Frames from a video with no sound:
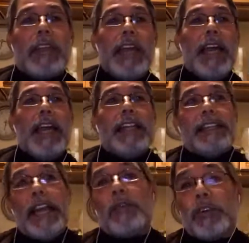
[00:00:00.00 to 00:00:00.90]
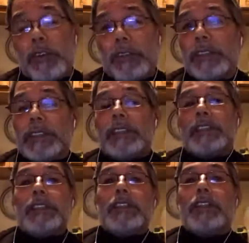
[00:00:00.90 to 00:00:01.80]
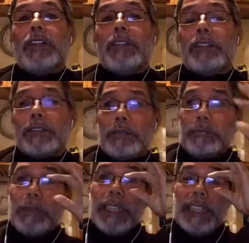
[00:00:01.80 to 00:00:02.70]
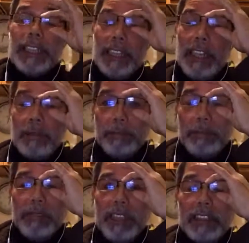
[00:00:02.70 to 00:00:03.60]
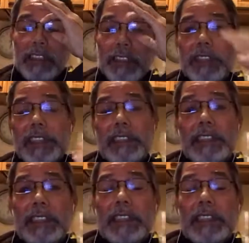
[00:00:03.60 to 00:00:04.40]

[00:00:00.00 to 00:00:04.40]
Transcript: and they were, picking it up relatively